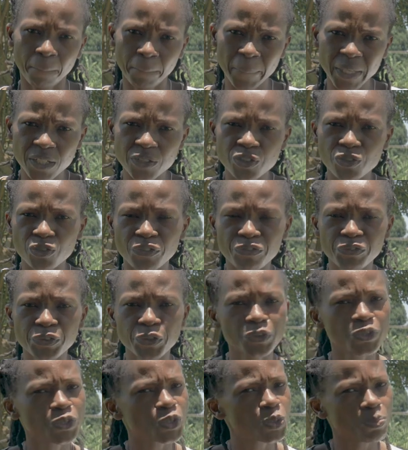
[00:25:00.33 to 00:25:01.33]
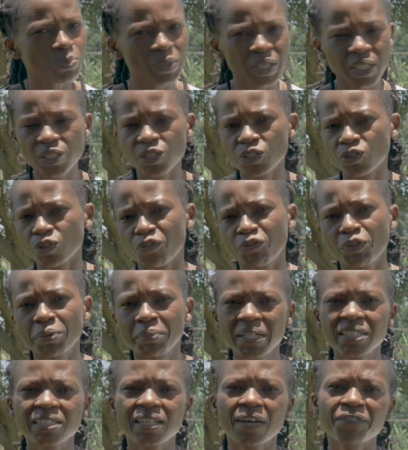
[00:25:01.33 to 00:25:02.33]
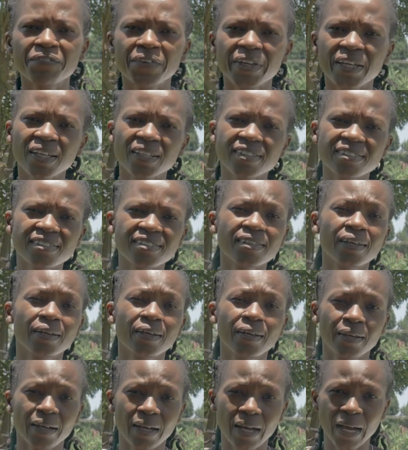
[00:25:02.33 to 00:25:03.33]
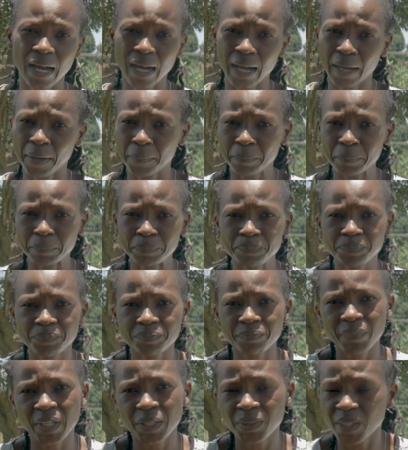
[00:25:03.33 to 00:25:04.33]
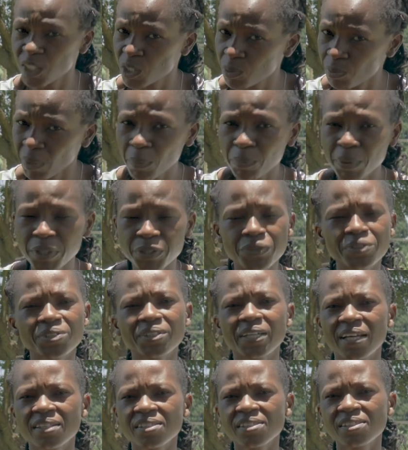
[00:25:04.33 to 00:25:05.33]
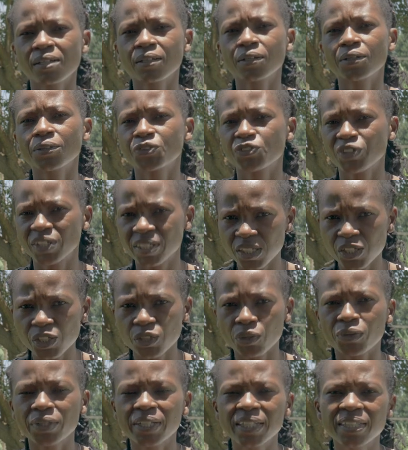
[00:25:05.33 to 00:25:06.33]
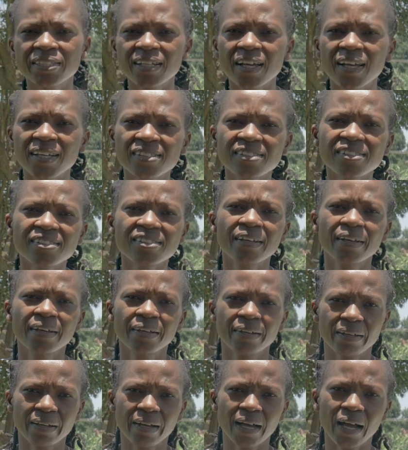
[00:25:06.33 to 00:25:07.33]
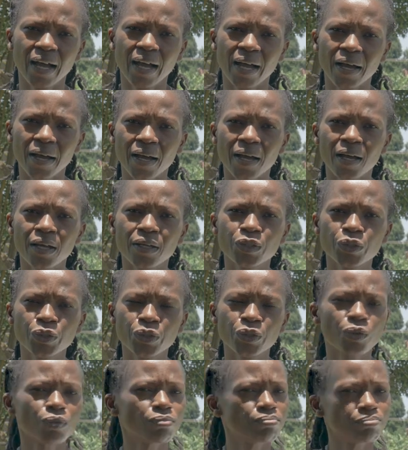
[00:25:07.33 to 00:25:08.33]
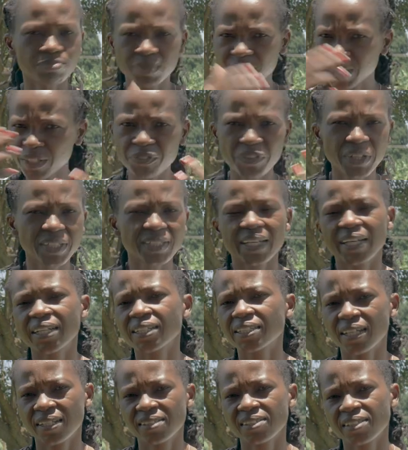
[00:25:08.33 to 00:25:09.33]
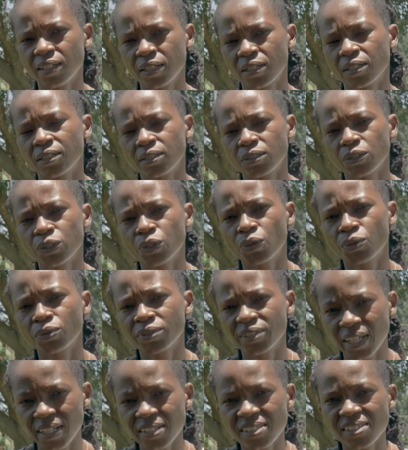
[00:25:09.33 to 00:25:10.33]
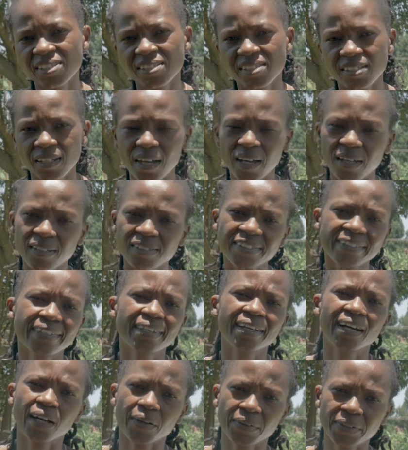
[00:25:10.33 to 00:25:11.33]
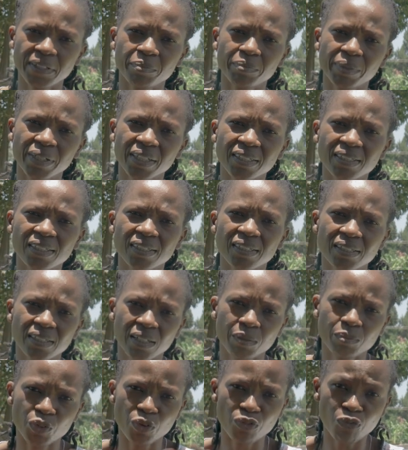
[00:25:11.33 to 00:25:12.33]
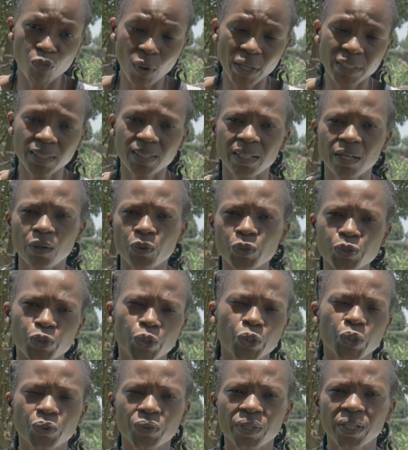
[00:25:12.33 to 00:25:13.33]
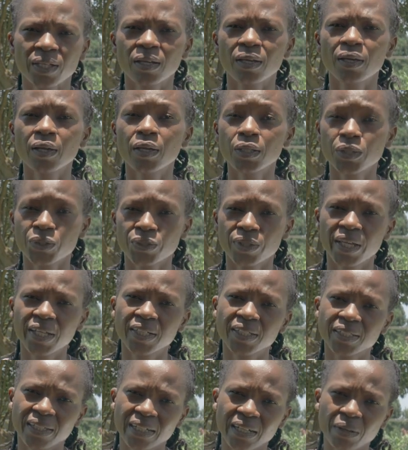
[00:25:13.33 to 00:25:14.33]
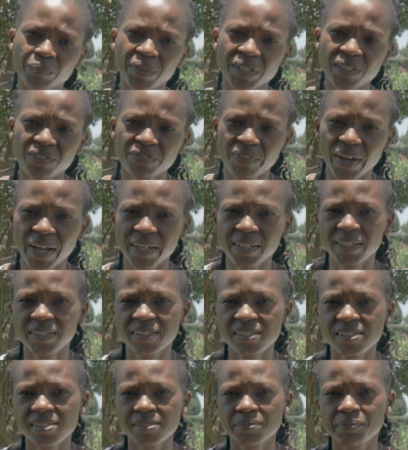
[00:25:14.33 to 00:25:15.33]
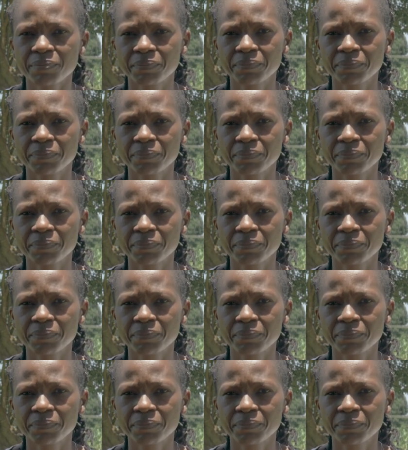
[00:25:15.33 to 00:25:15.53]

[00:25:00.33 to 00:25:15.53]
Minister of Youth, Minister of Women's Affairs, the Zimbabwe Youth Council, traditional leaders, you know, different actors, and, you know, just seeking accountability in terms of what they are also doing to end gender-based violence.